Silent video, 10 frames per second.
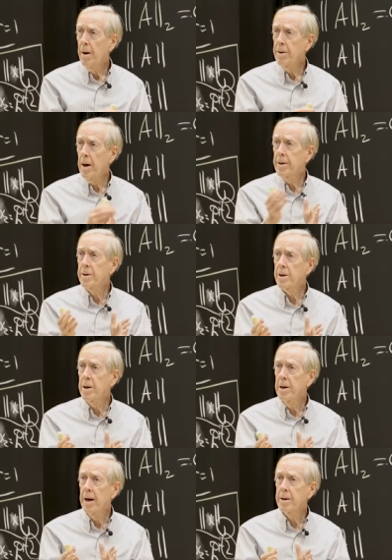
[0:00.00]
I'd like to
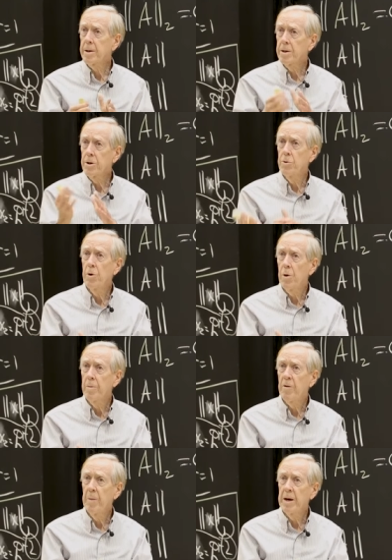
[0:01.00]
connect the two
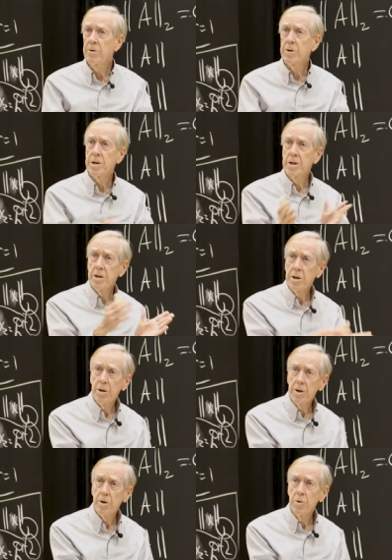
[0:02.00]
norm of matrices to
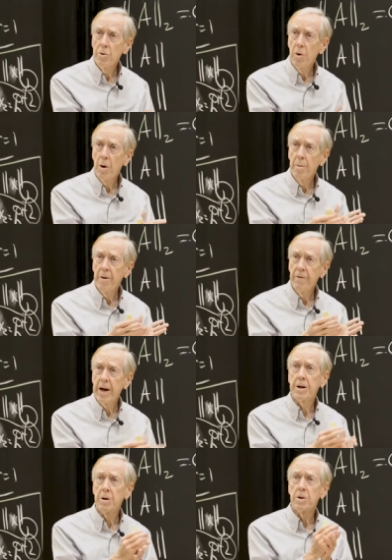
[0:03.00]
the two norm of
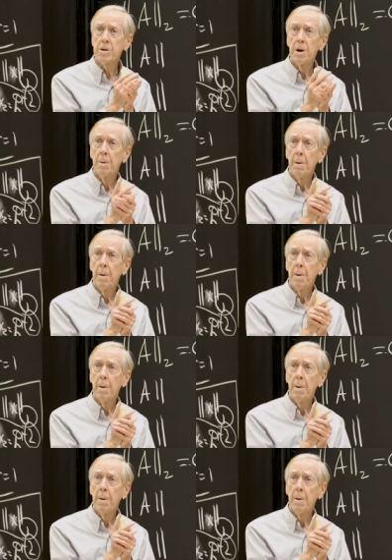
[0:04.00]
vectors.